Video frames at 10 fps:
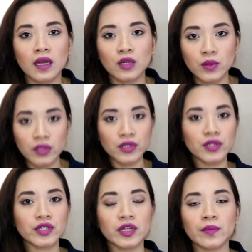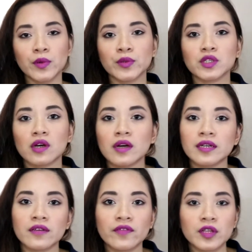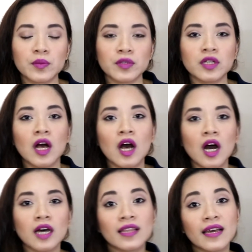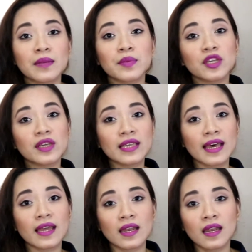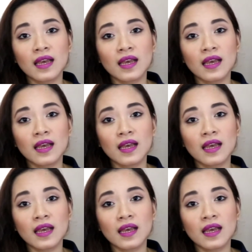Google search and most aren't available online, but you can get